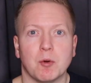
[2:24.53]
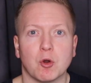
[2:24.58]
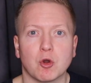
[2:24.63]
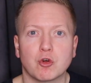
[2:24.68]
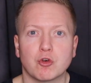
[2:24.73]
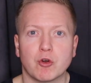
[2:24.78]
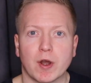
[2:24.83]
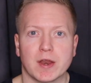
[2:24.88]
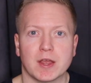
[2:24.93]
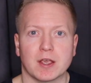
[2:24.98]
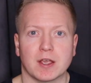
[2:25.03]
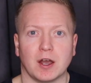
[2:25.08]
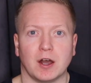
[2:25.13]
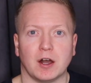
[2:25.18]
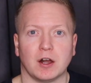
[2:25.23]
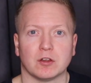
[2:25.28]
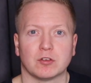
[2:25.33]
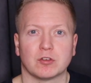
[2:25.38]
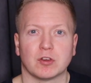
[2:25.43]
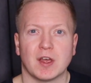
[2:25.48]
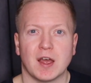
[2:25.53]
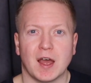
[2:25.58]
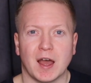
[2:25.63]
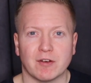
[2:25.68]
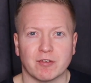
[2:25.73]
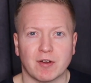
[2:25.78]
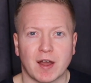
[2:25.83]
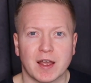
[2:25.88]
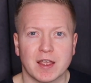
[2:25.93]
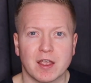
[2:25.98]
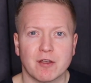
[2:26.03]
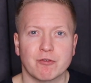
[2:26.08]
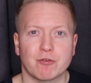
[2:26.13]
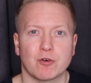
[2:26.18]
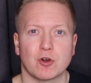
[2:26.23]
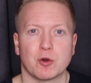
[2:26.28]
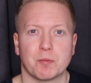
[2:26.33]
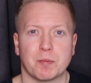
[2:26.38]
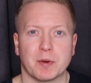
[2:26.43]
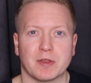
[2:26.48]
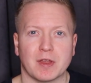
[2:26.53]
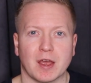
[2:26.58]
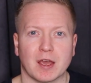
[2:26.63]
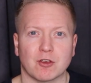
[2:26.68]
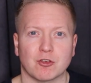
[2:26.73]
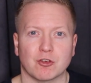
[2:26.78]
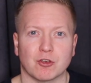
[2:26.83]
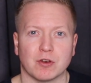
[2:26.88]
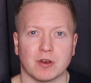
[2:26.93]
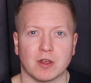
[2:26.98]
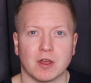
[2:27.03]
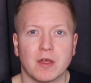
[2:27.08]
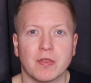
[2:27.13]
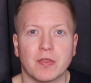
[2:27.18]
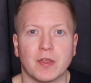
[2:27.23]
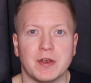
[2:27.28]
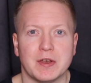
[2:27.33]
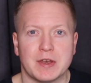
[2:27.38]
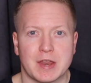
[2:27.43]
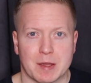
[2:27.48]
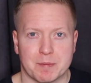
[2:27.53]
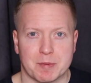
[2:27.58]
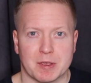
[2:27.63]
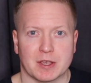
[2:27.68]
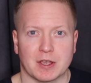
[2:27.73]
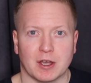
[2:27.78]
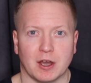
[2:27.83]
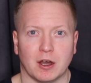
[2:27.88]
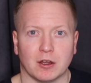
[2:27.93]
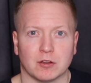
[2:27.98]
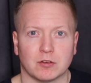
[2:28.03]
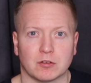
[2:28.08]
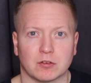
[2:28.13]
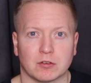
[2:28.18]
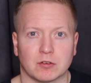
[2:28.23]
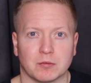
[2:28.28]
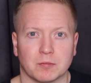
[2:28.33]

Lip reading: but credit cards have higher fraud protection than debit cards.